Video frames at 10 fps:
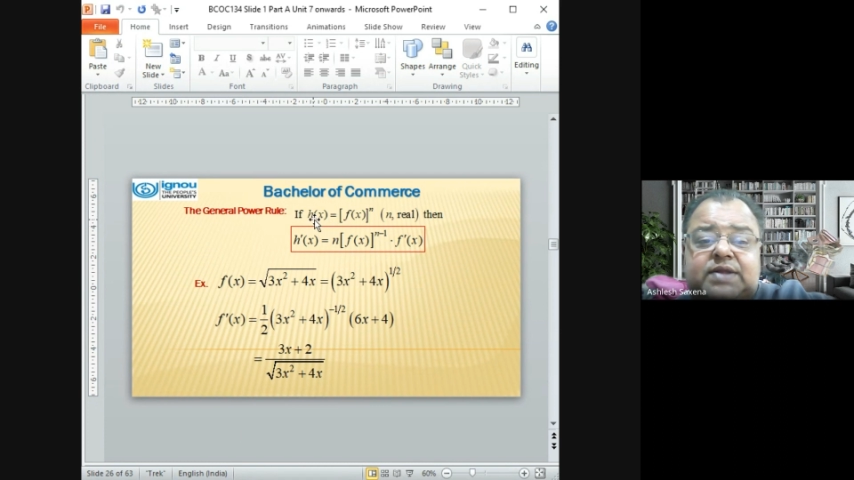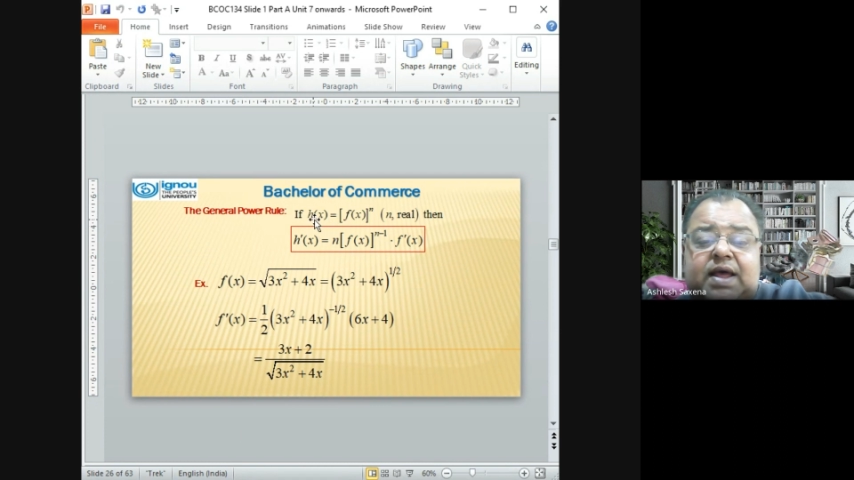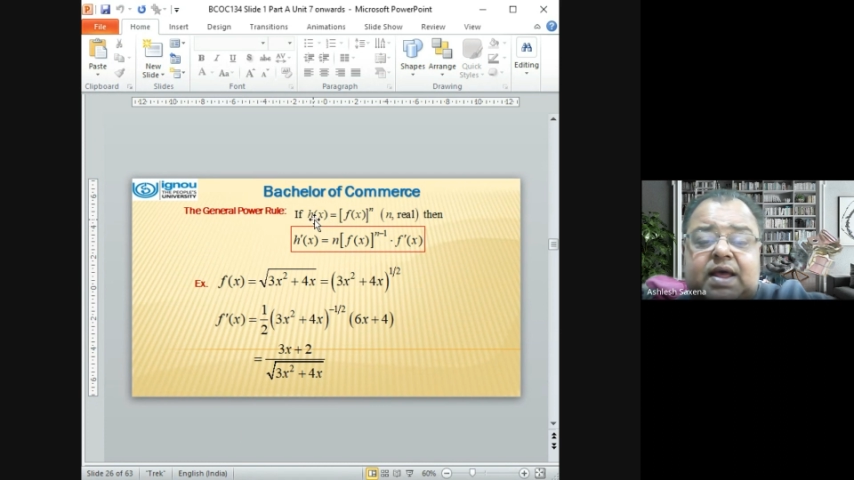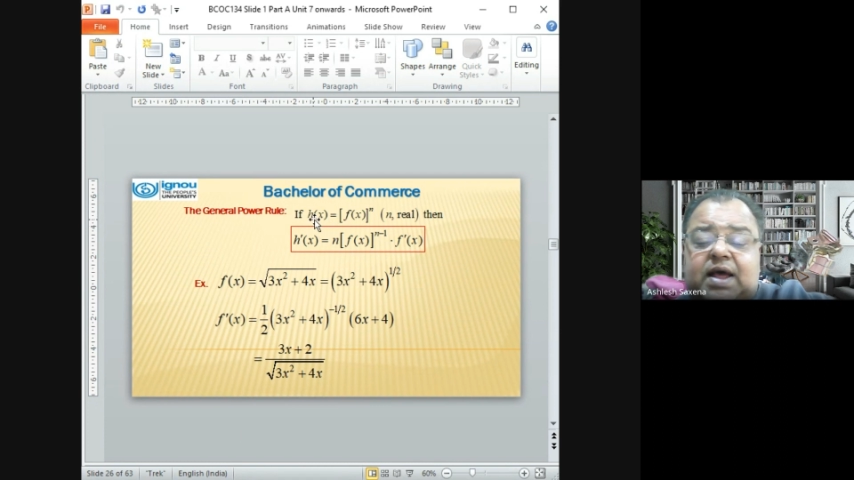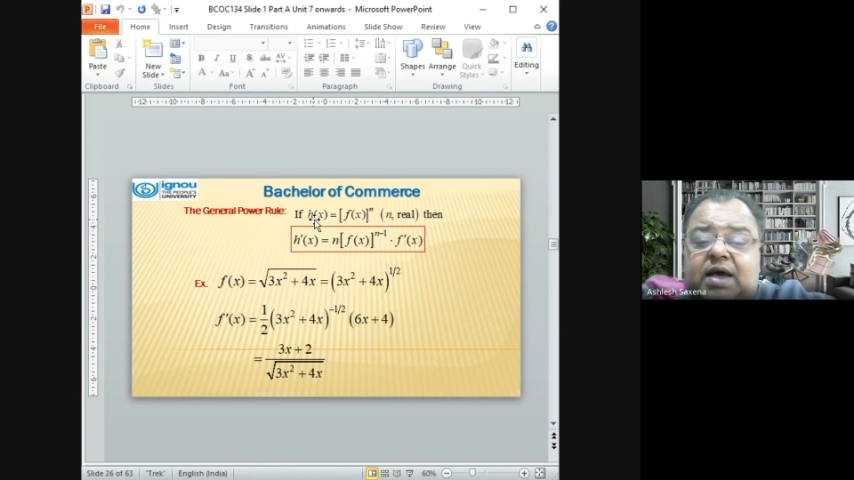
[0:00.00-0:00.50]

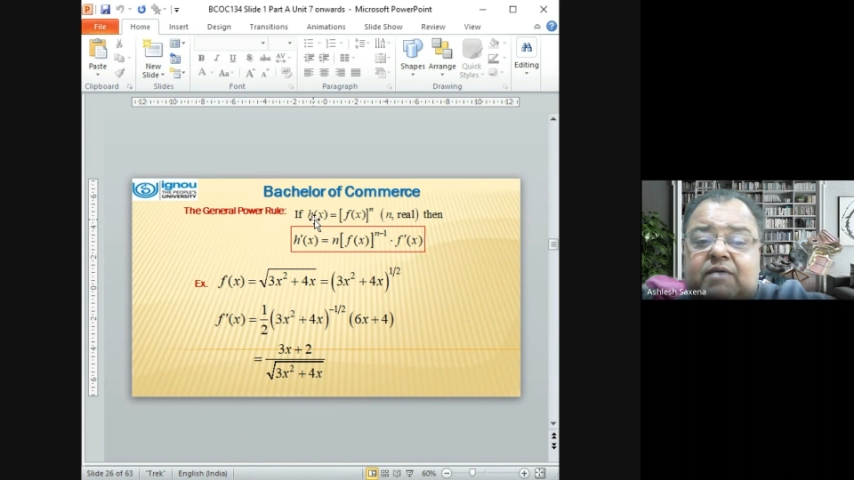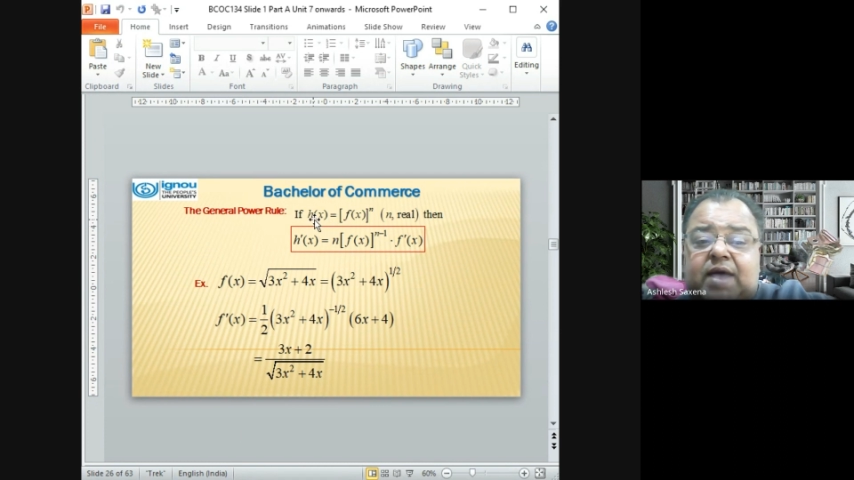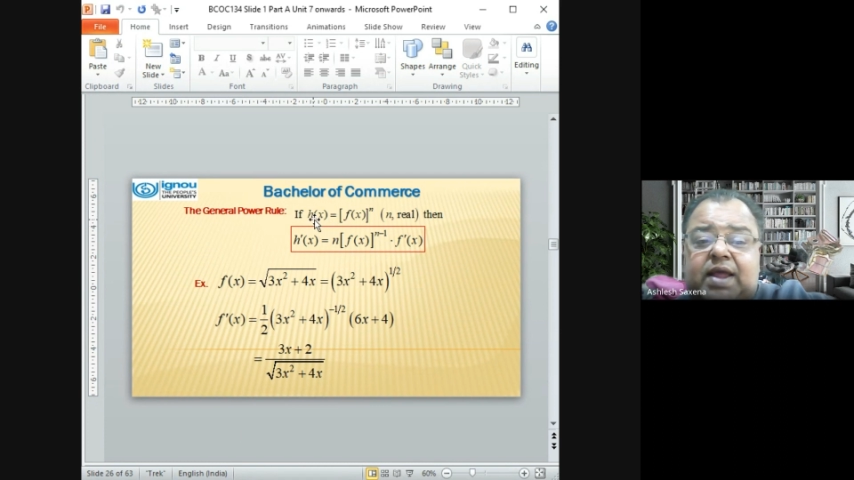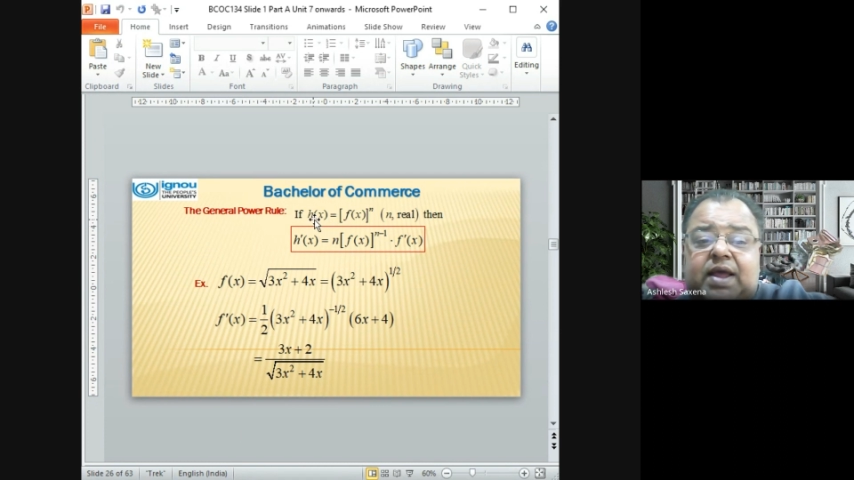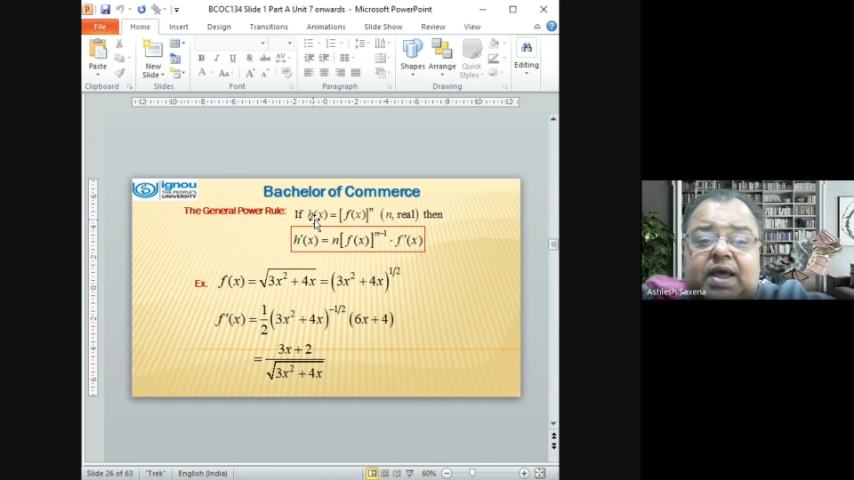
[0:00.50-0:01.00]

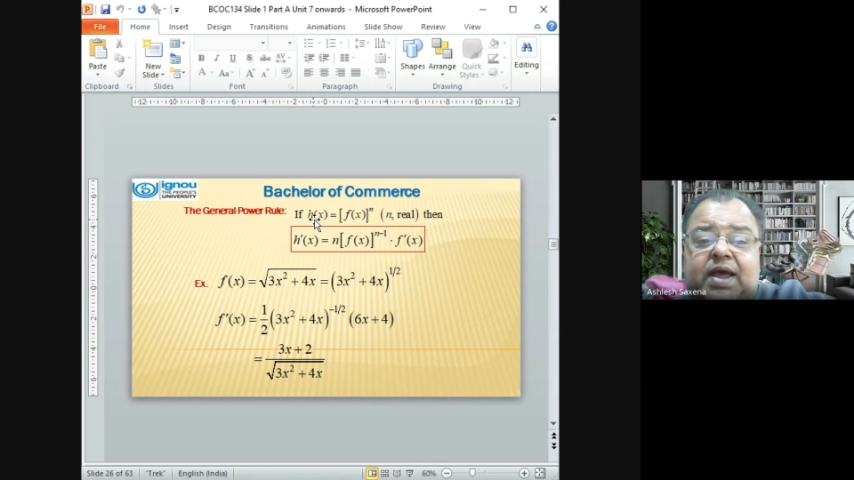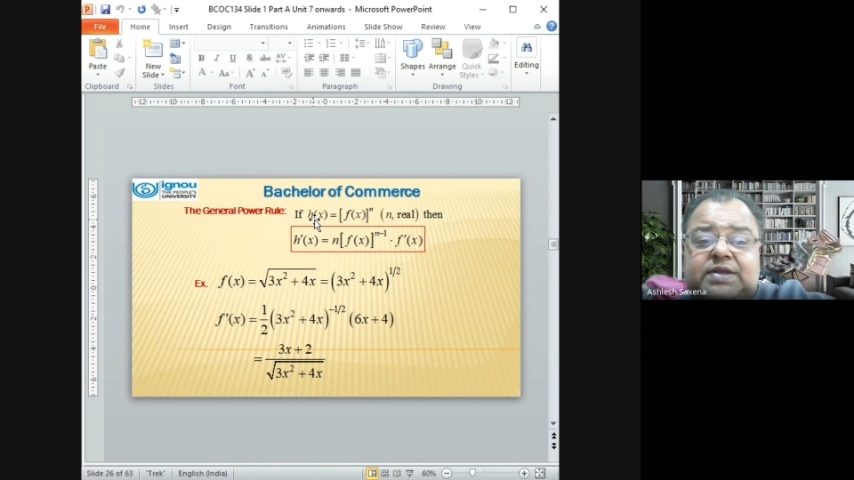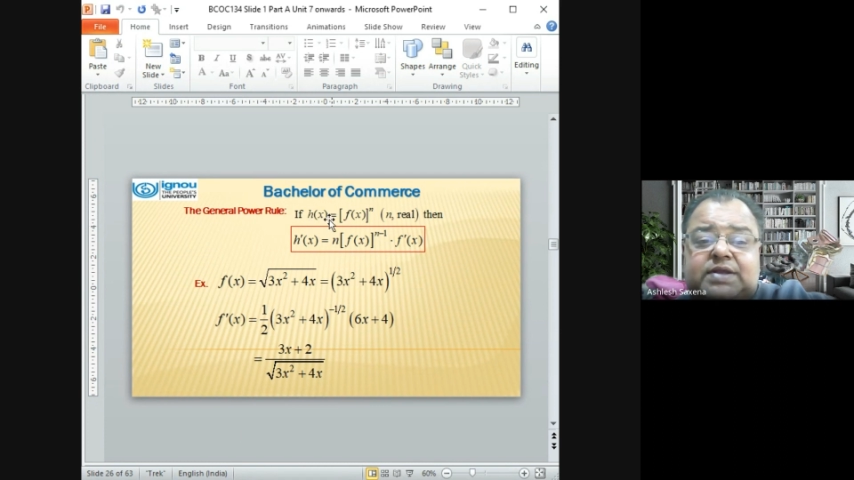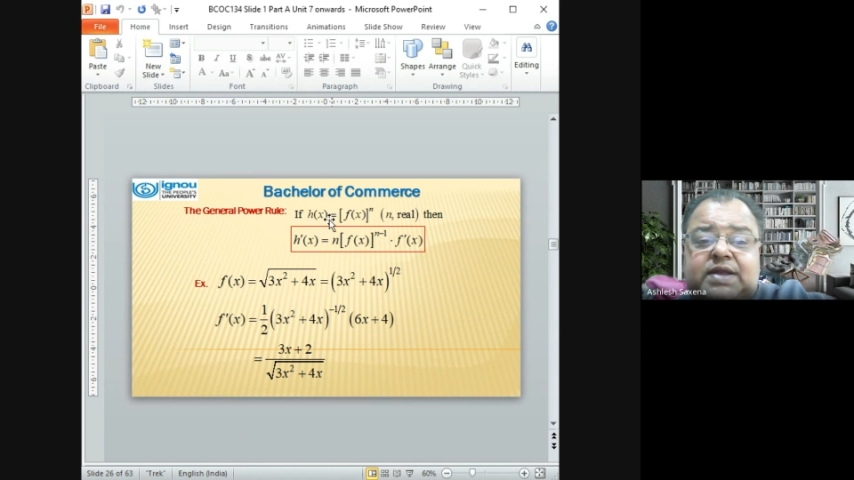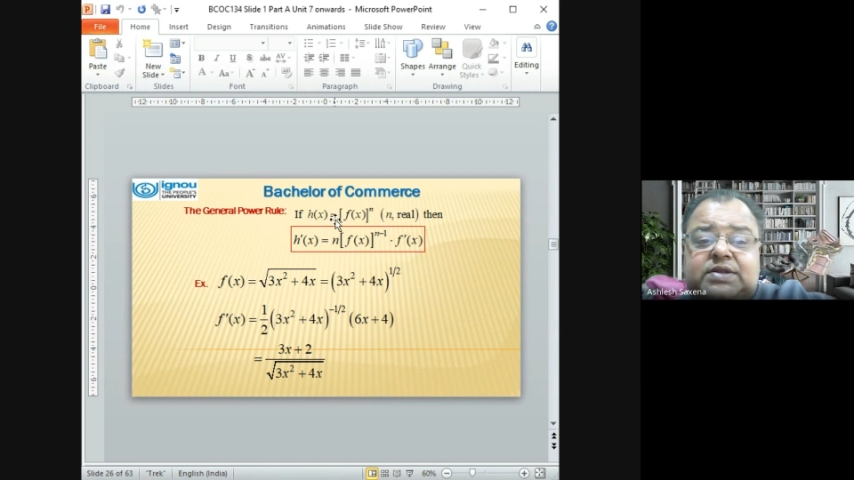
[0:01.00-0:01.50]

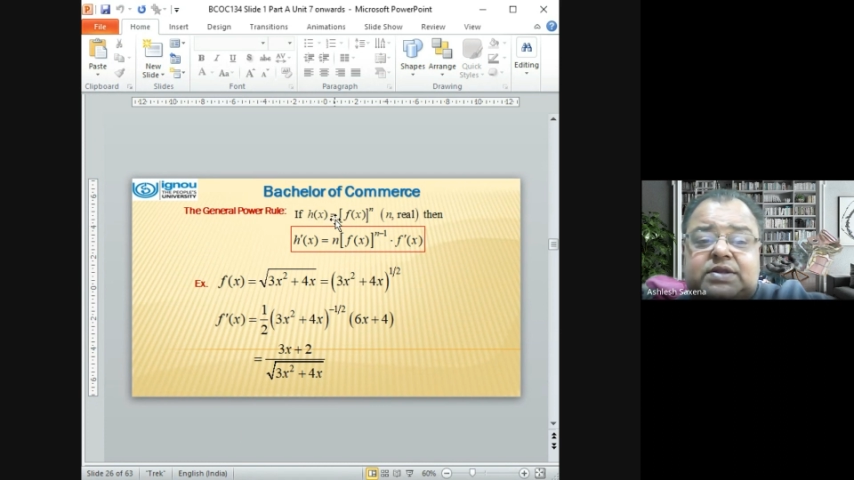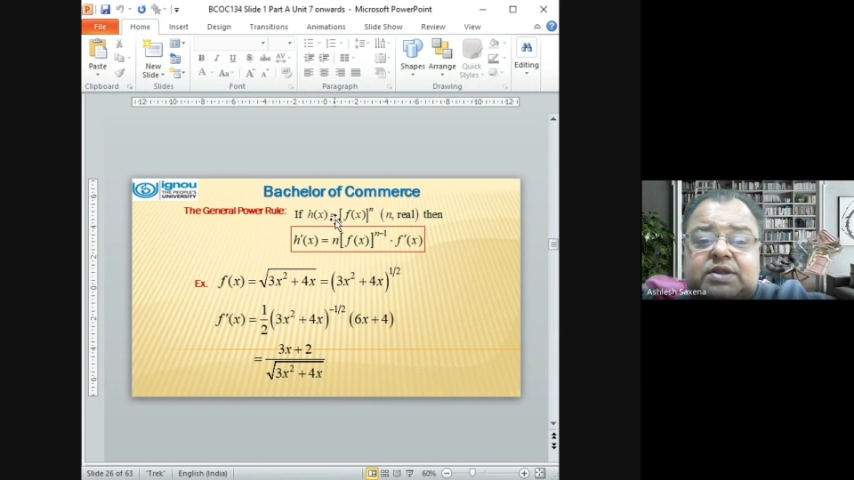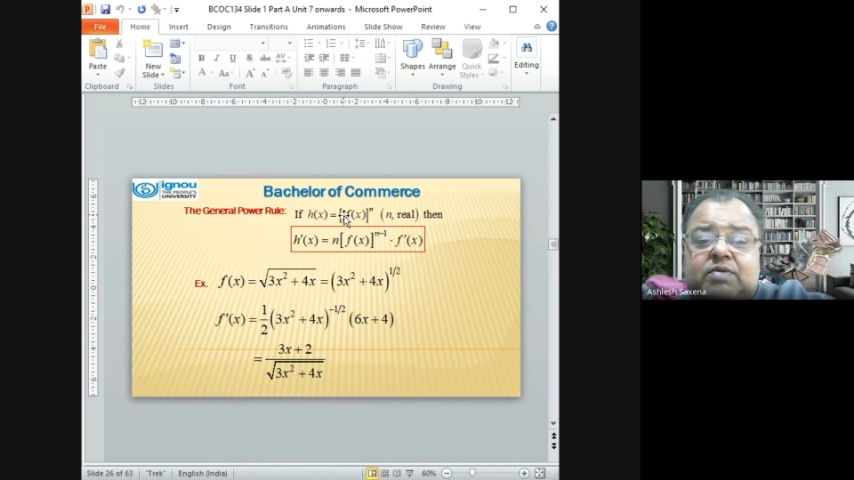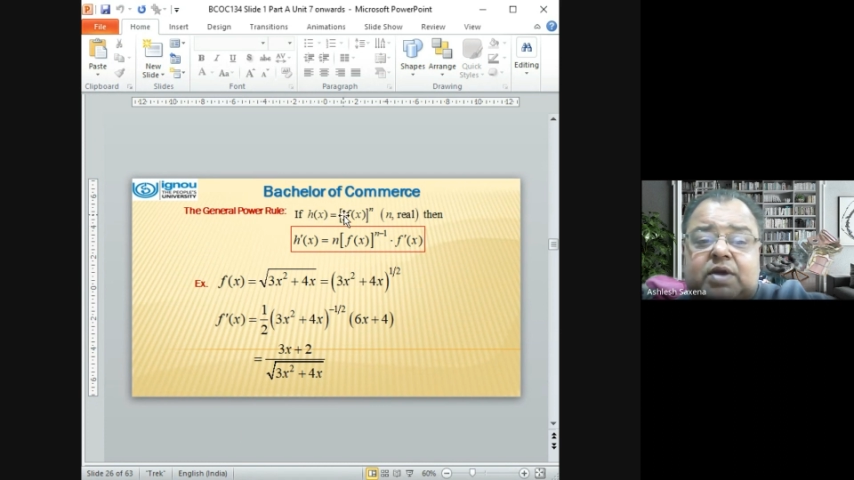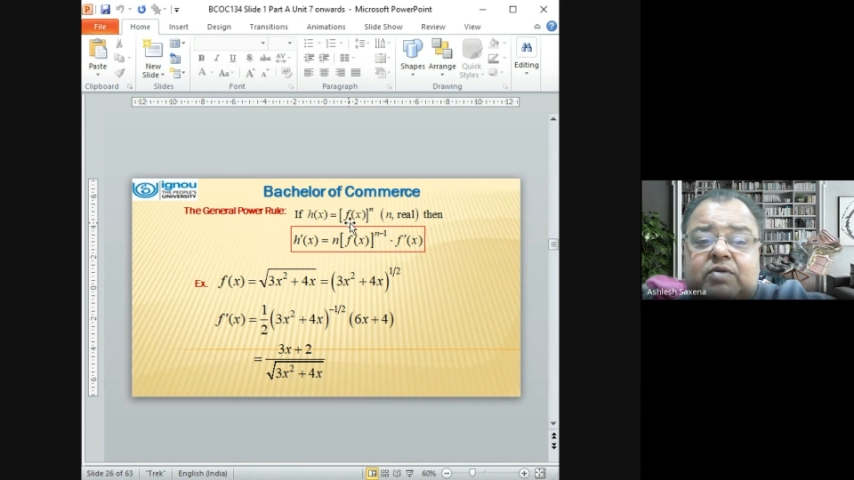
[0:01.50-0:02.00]
hx is equal to